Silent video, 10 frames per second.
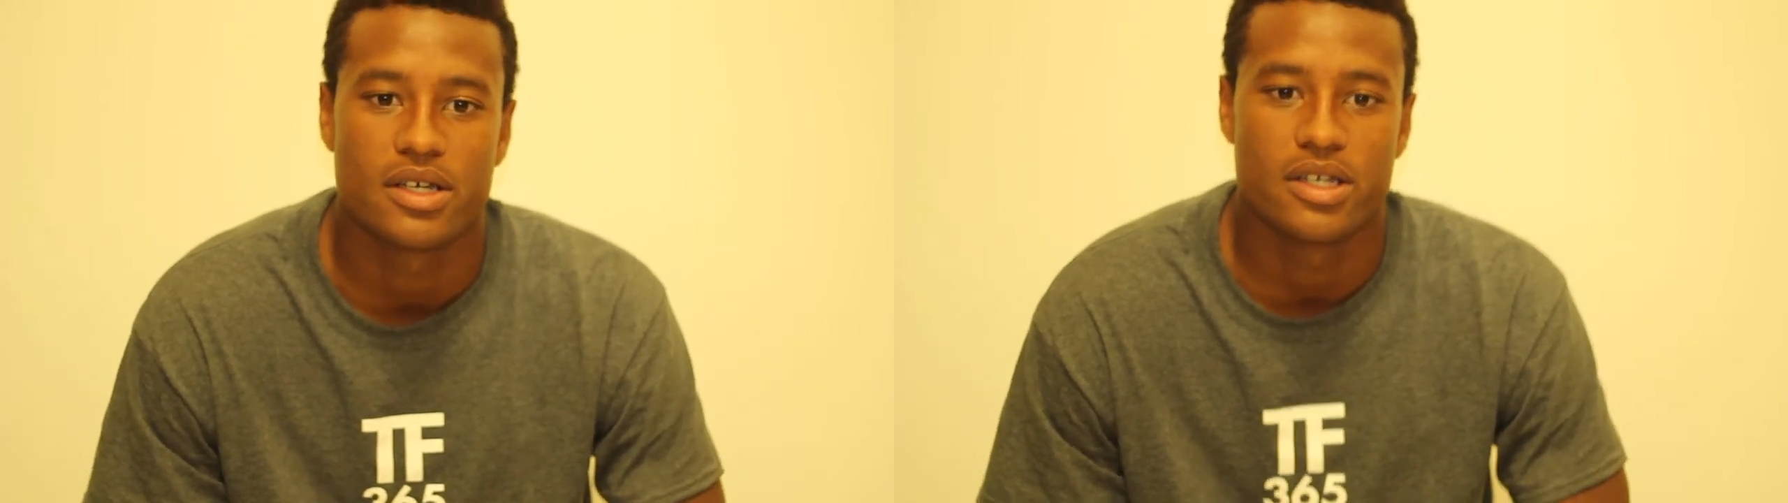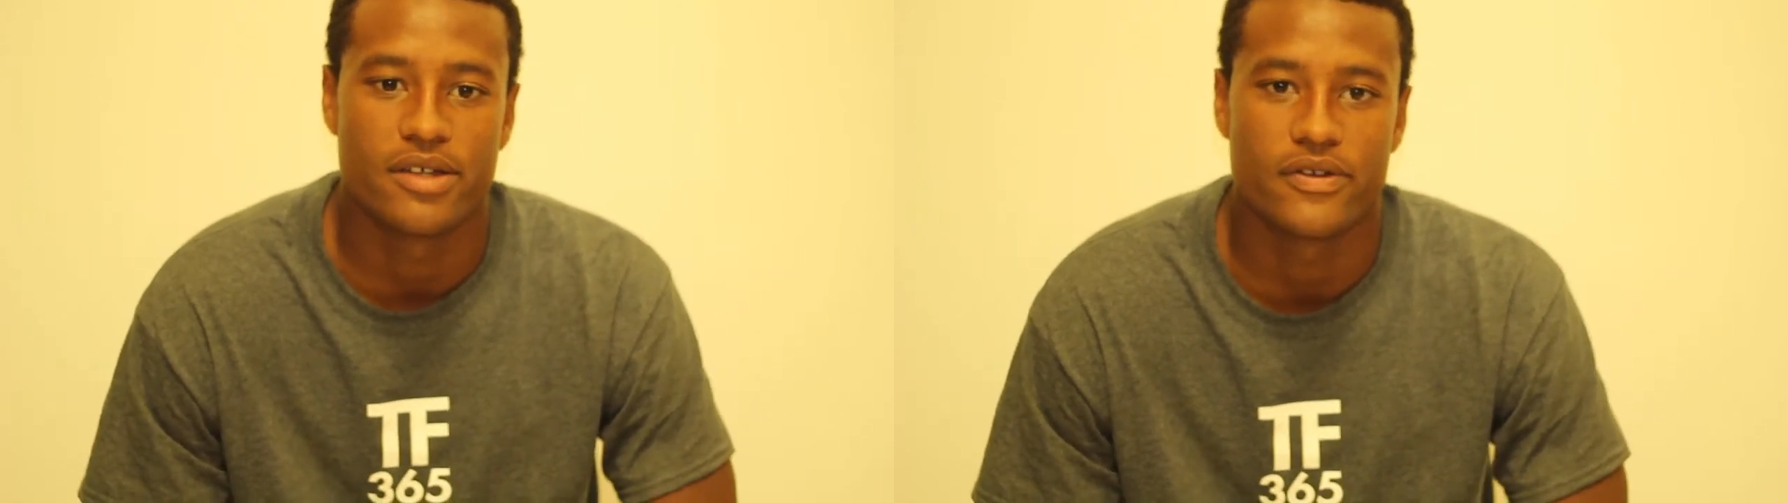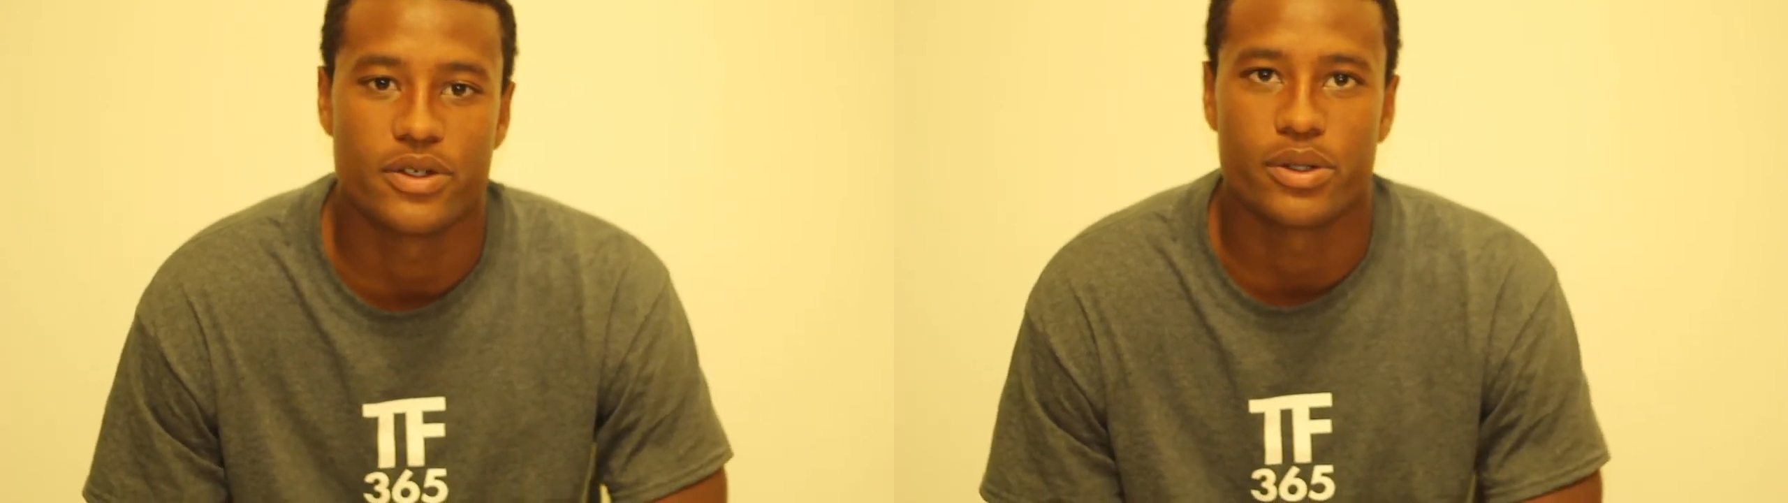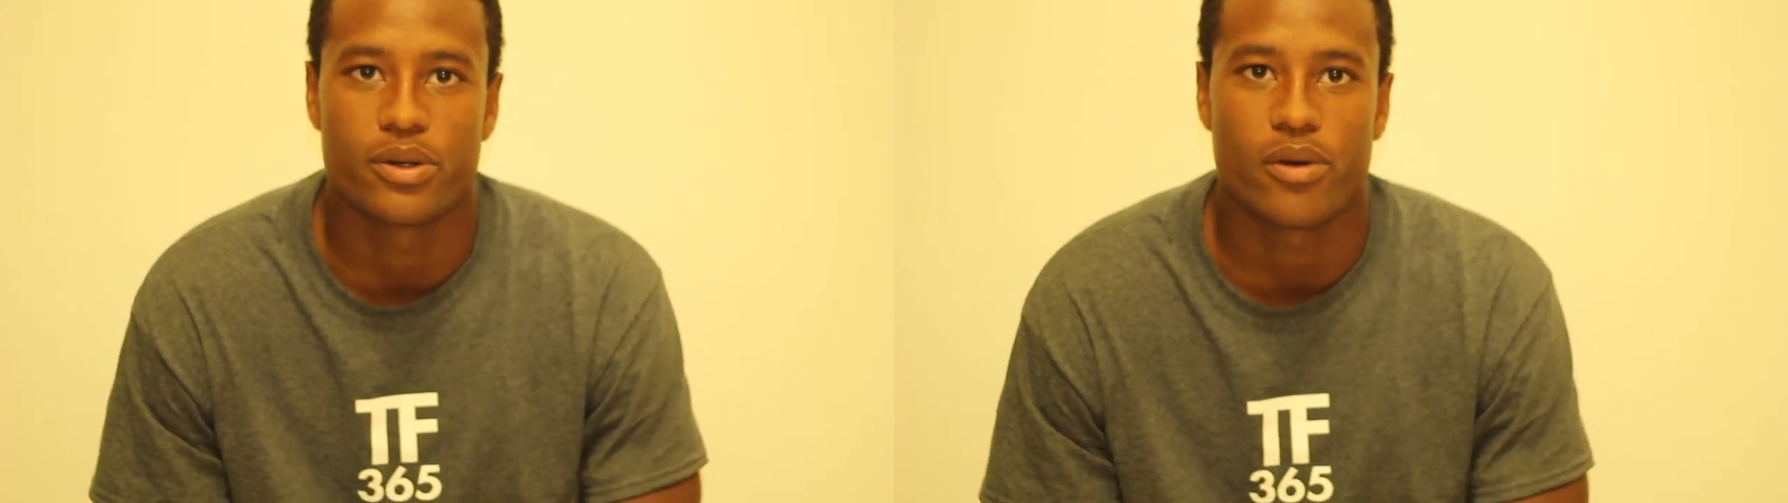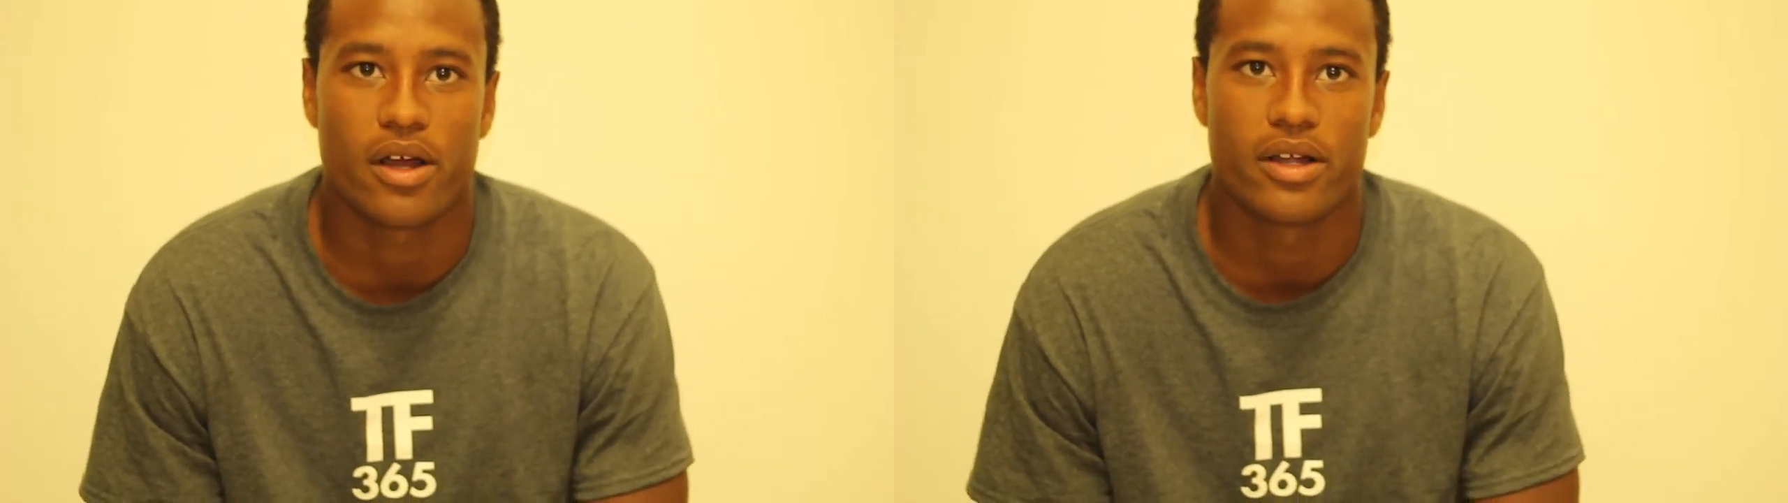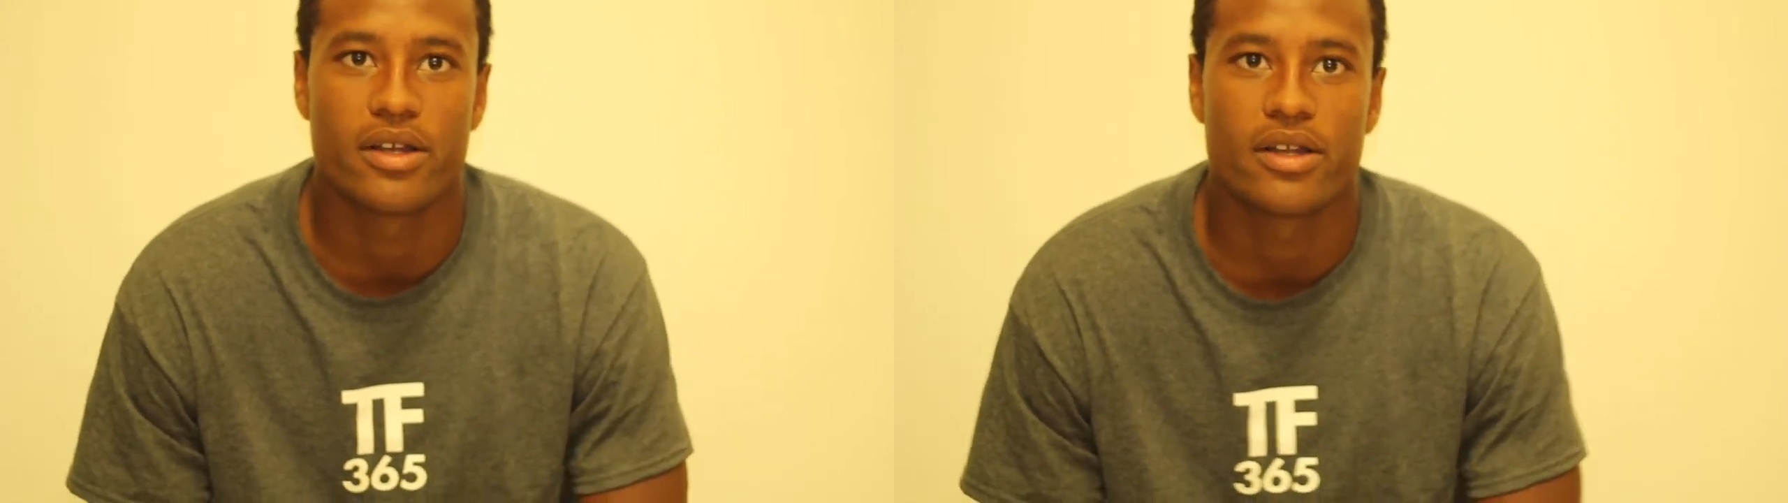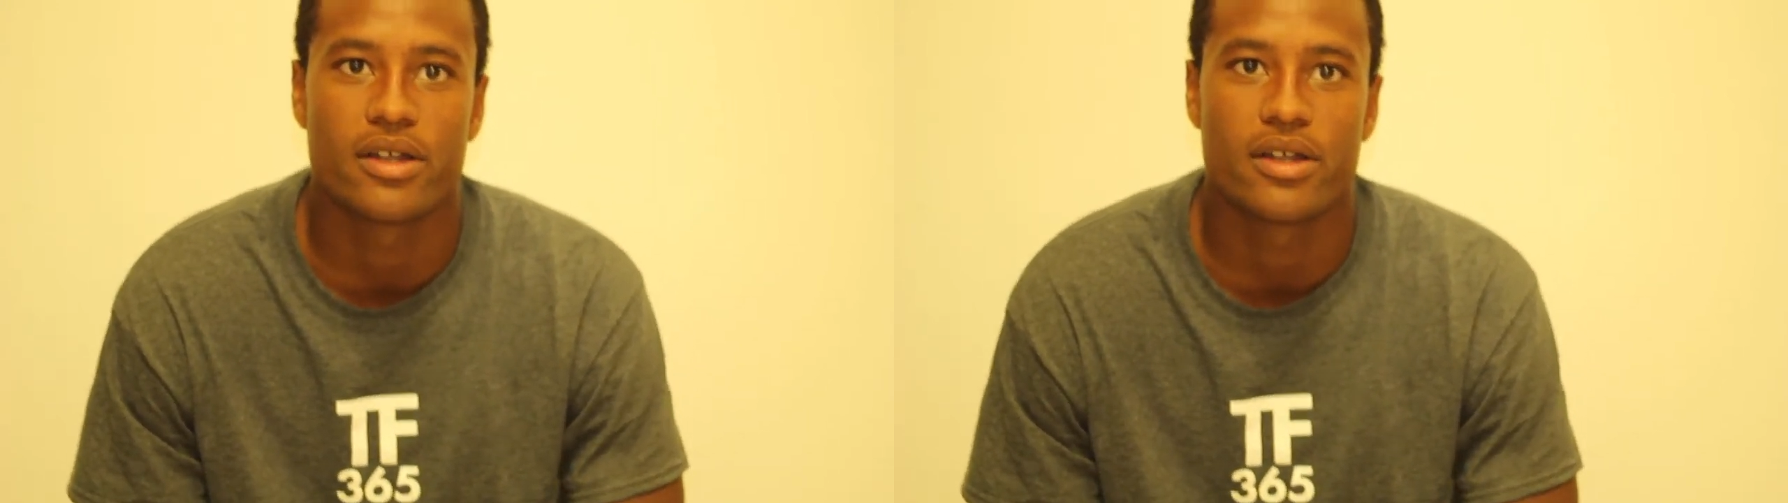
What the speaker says: If you do it right,